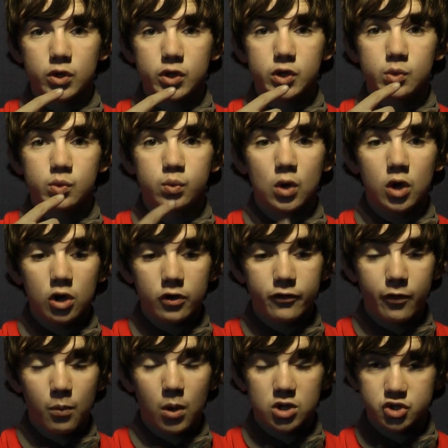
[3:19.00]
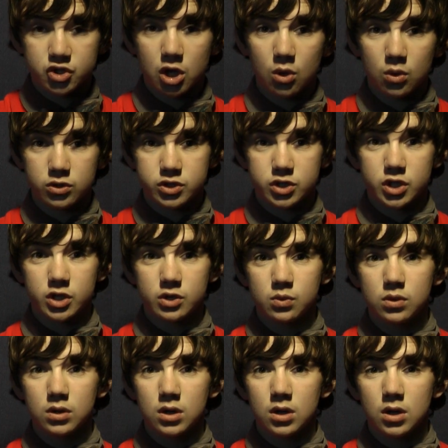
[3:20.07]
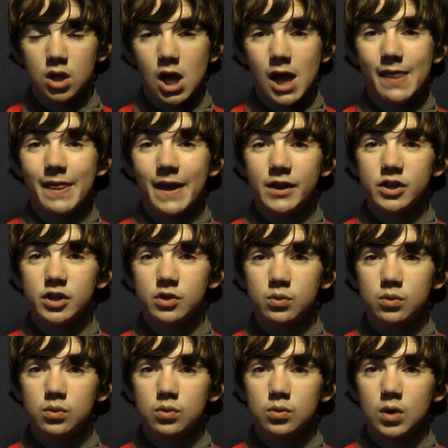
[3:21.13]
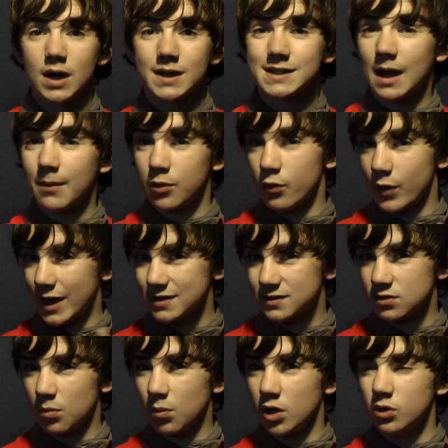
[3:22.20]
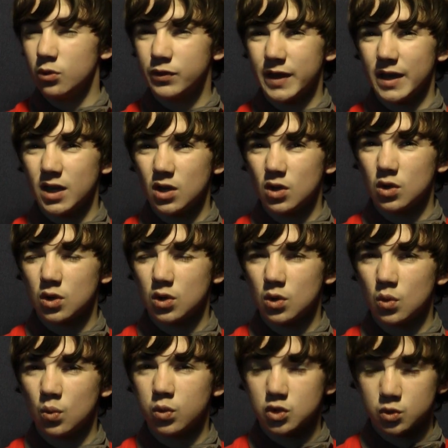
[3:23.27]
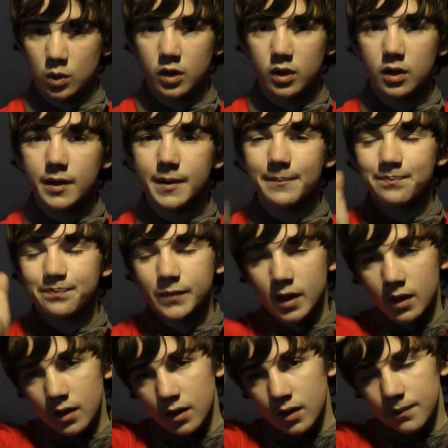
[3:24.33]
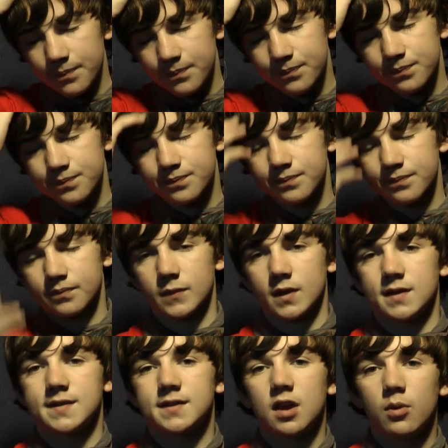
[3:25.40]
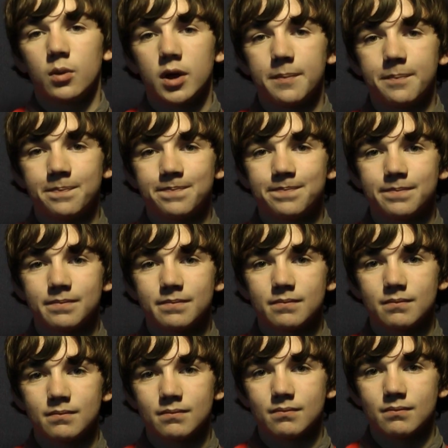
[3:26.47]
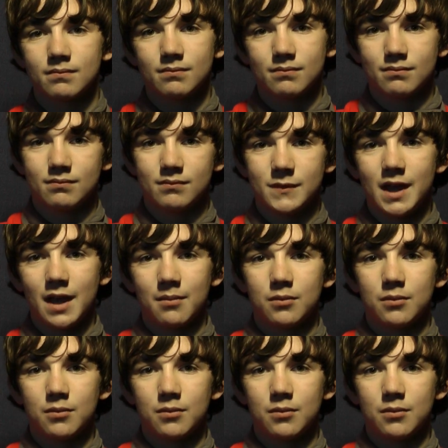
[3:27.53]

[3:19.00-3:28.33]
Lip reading: you work from what's told to you, and then you adapt the rest on what you think would work. So, yeah,